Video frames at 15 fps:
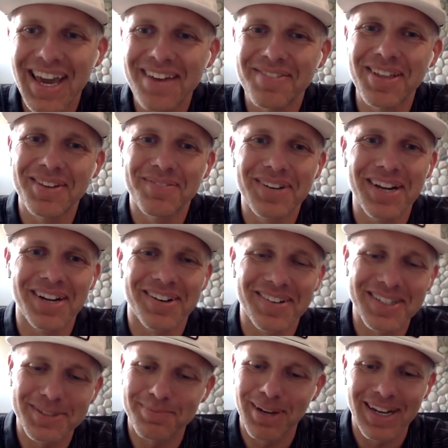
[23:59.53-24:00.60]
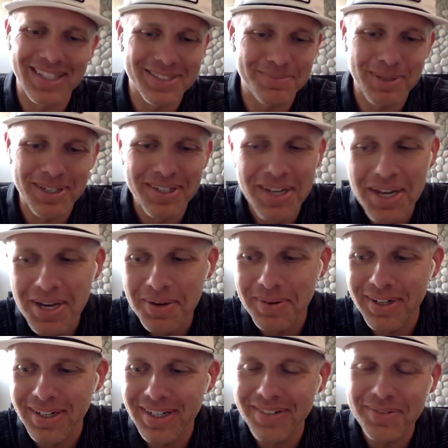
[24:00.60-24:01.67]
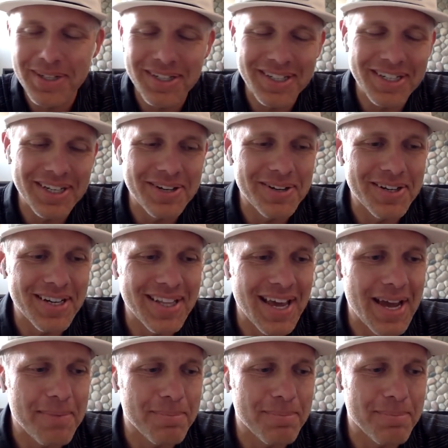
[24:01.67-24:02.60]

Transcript: gave them your response? But we don't we don't need to go into